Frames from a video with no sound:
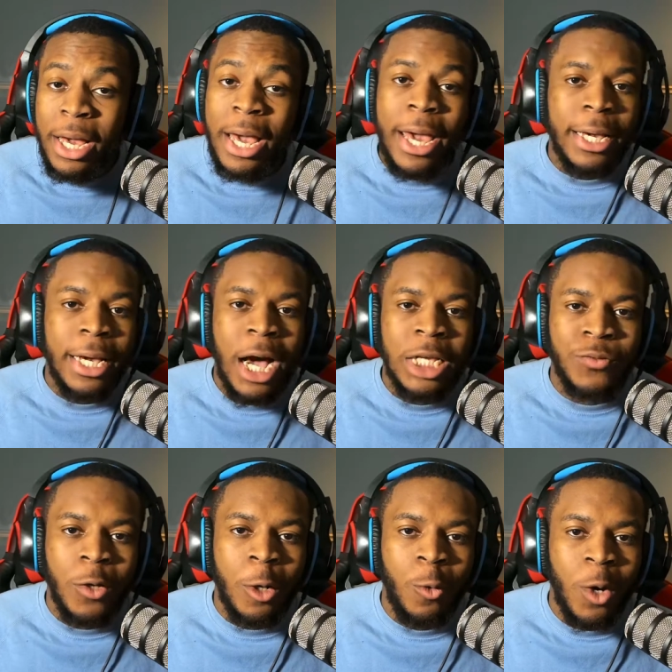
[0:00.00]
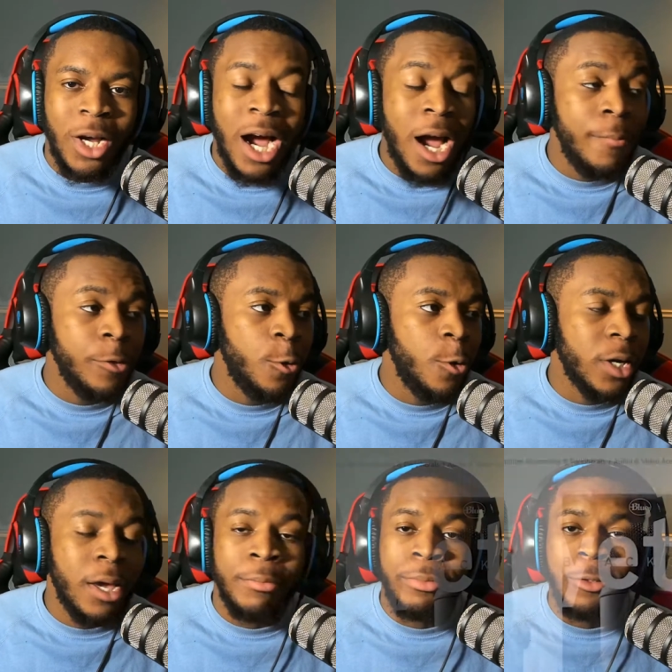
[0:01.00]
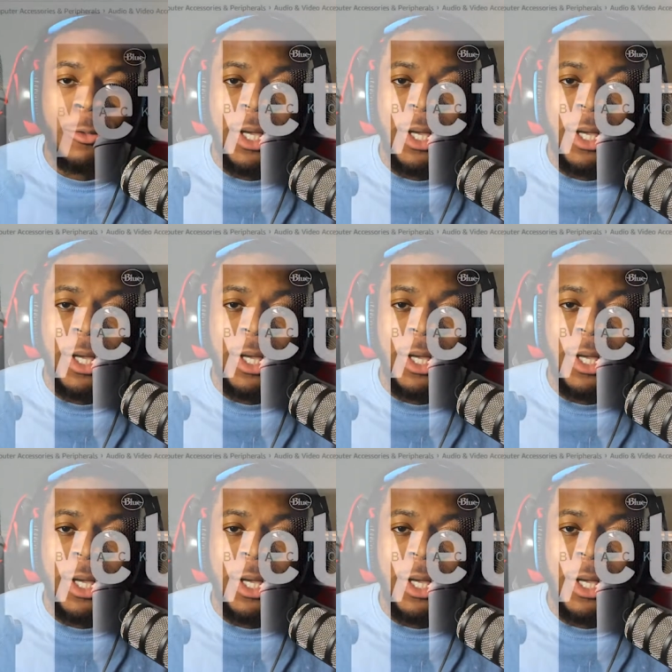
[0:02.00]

Hey guys, real quick, I'm doing a Blue